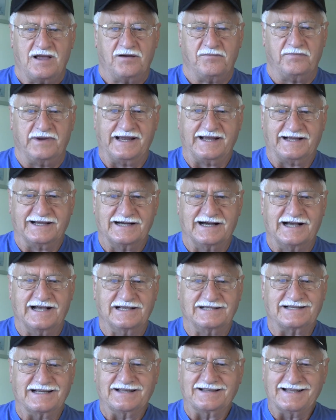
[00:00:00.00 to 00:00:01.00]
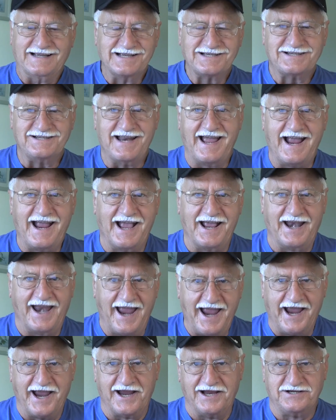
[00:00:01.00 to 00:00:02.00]
Because in this day and
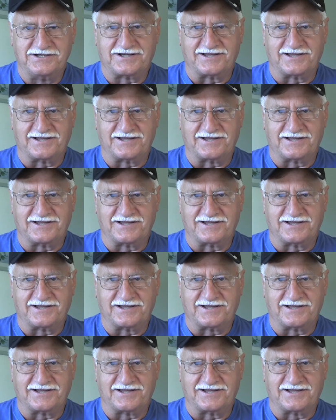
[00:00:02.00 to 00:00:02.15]
age,